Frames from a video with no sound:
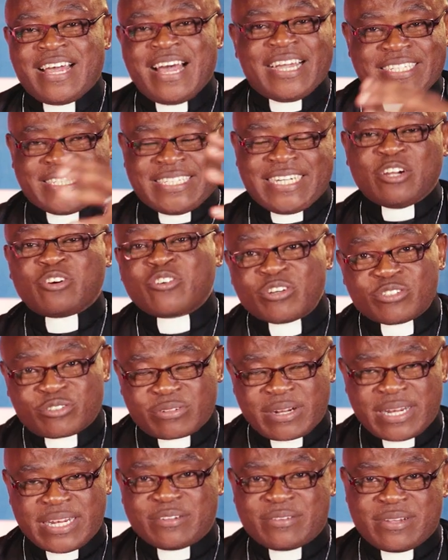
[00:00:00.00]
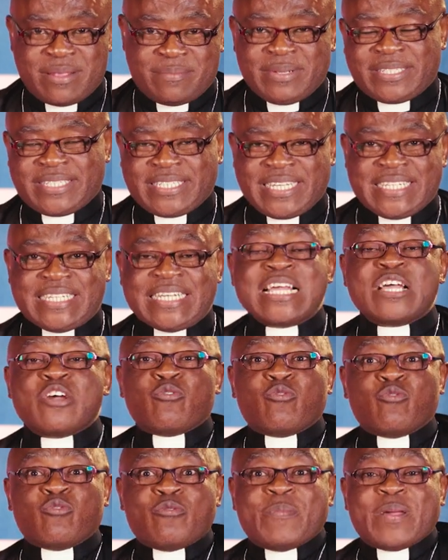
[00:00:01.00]
acting contrary to the message
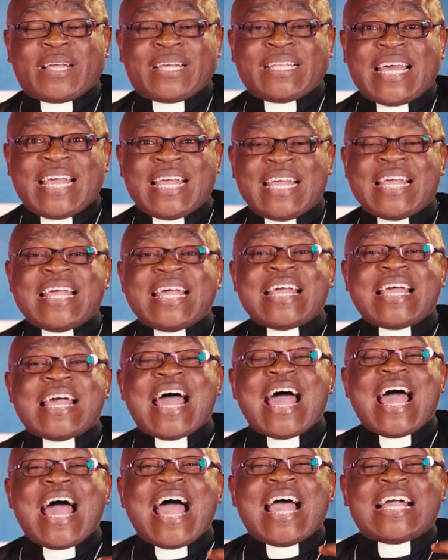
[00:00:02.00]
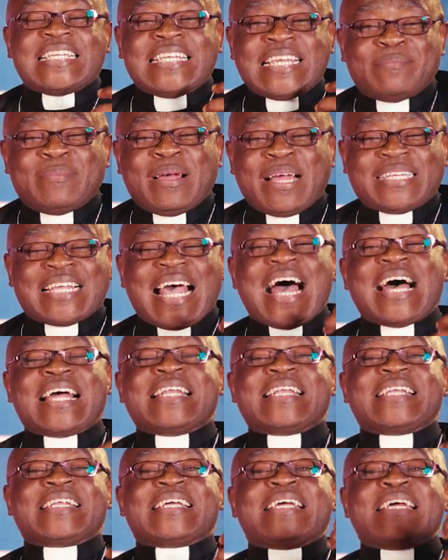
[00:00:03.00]
would make Jeremiah's heart
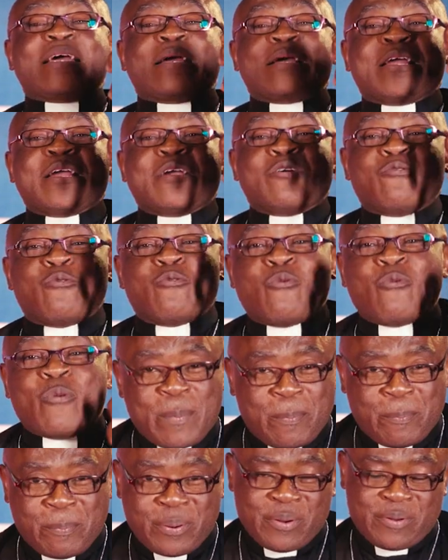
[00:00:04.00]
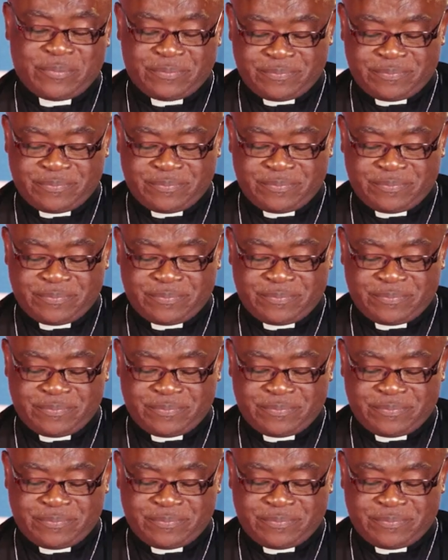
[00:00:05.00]
weep.